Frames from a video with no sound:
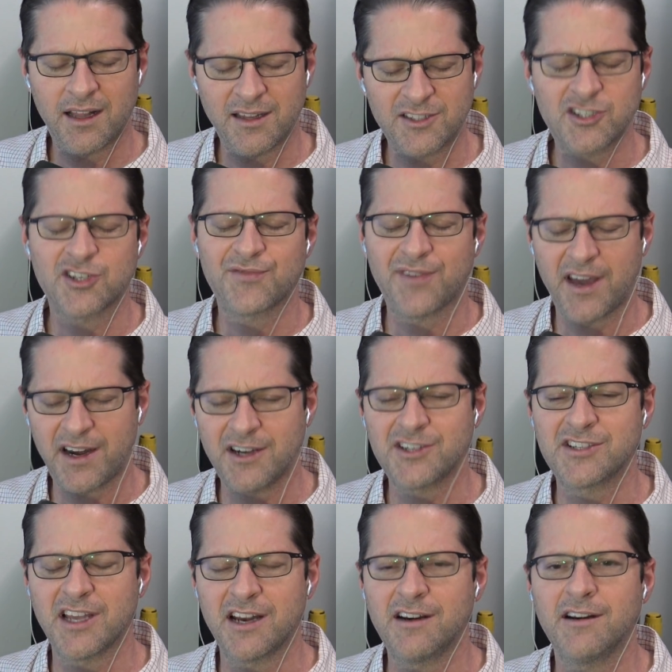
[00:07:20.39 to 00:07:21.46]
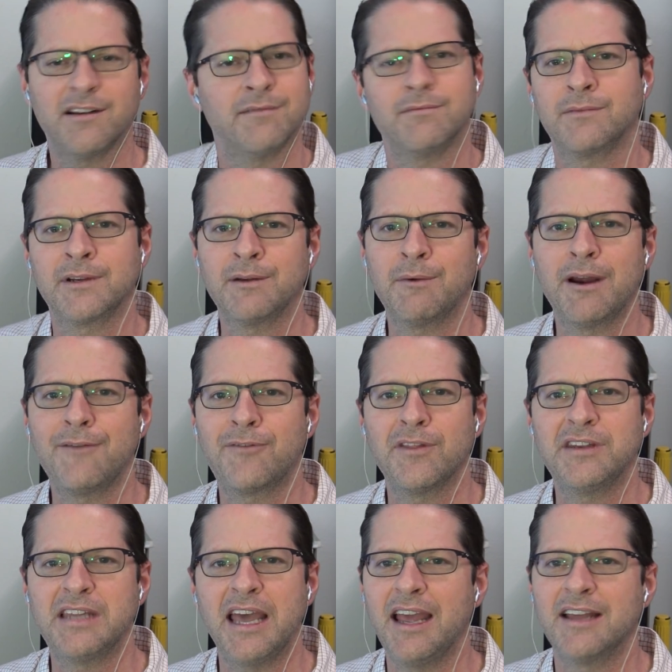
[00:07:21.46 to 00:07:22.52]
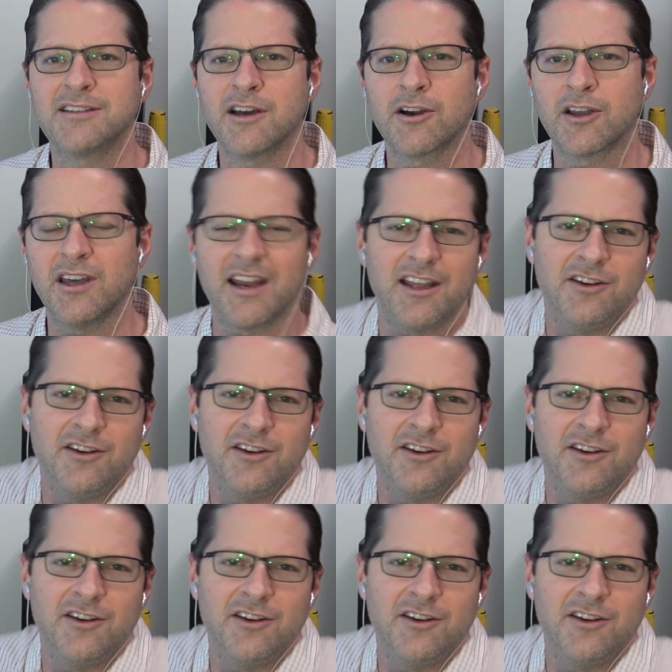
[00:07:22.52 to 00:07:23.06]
let's just find our center and get ready for the day. It's all good.